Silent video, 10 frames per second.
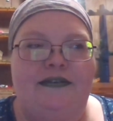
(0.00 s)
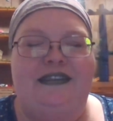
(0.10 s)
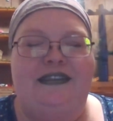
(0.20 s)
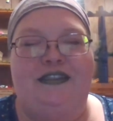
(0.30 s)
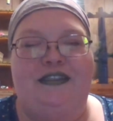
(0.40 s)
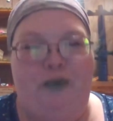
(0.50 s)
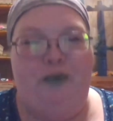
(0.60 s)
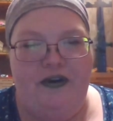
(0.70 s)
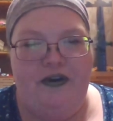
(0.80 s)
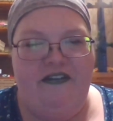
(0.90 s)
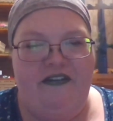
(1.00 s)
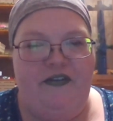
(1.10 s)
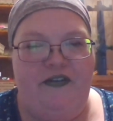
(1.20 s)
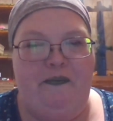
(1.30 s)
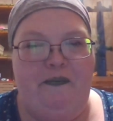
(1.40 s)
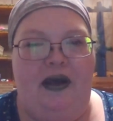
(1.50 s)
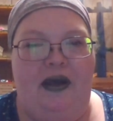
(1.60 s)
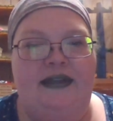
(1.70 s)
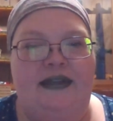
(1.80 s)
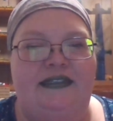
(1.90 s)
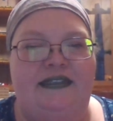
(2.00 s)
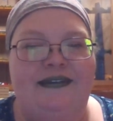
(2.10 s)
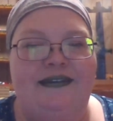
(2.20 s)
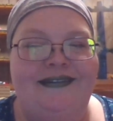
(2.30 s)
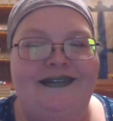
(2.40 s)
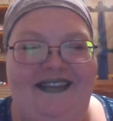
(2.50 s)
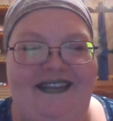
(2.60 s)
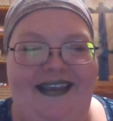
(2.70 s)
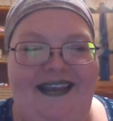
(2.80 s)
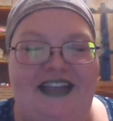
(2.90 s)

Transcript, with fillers: supportive, but I